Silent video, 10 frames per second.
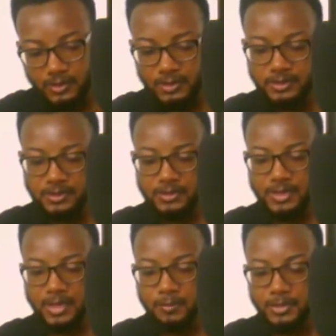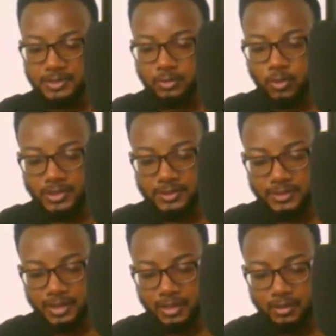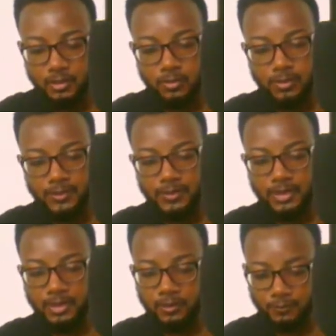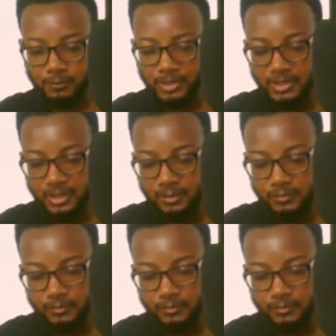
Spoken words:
this is the pentatonic scale in the key of B now.